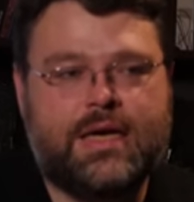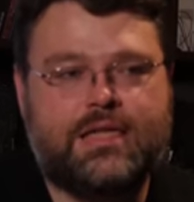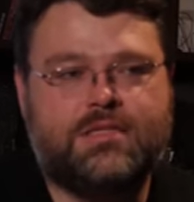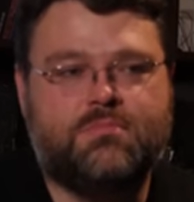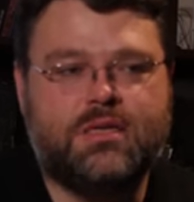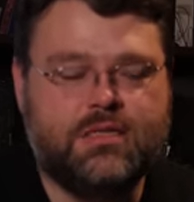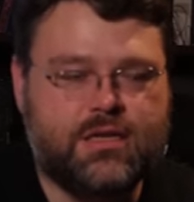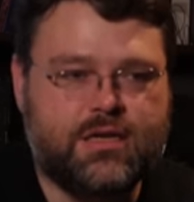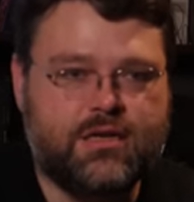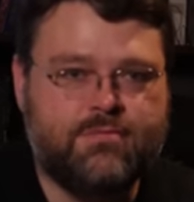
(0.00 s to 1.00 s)
it is
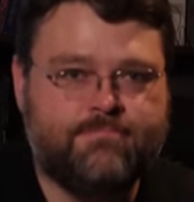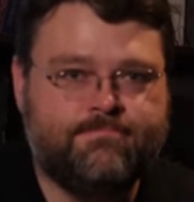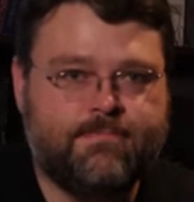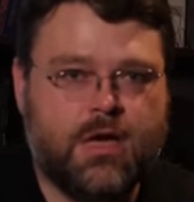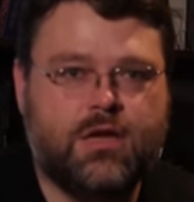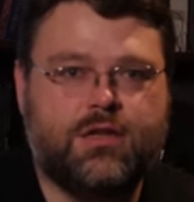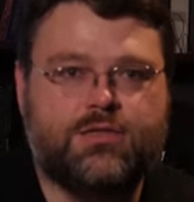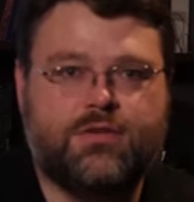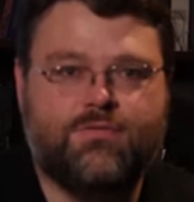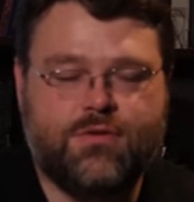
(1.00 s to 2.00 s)
misleading, it
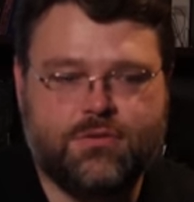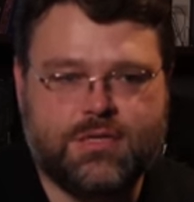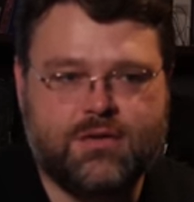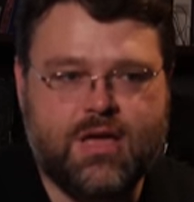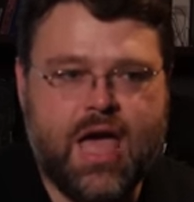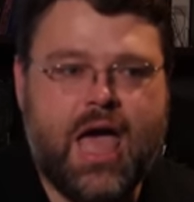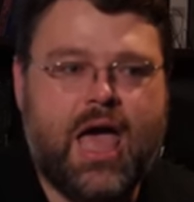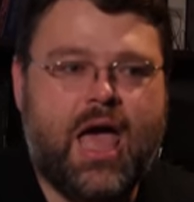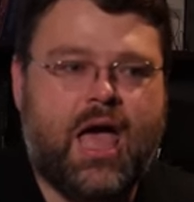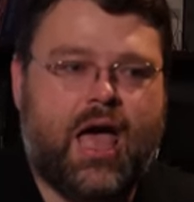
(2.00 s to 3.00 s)
is confusing,
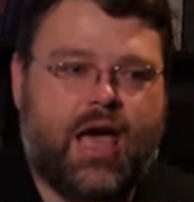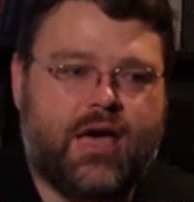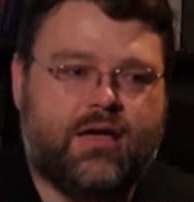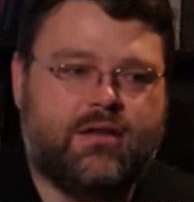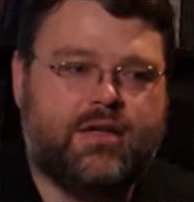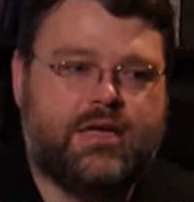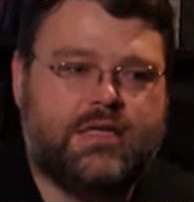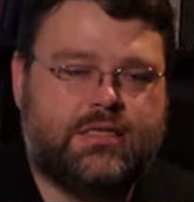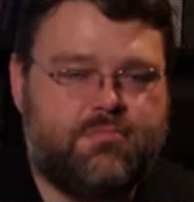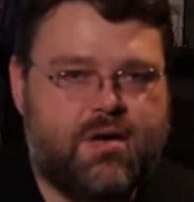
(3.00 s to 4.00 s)
and it's a